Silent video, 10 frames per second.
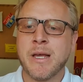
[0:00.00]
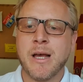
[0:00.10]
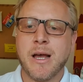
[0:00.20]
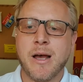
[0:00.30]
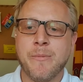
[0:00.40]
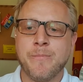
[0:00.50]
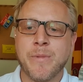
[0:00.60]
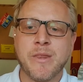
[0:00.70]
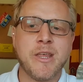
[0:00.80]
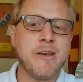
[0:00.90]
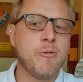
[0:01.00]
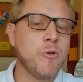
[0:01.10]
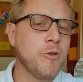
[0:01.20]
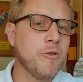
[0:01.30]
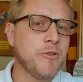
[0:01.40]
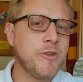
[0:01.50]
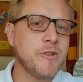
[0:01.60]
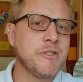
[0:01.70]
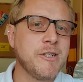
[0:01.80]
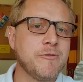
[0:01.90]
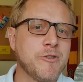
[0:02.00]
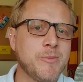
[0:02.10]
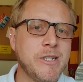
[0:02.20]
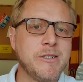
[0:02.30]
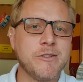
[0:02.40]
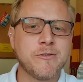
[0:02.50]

There are more than 30 different species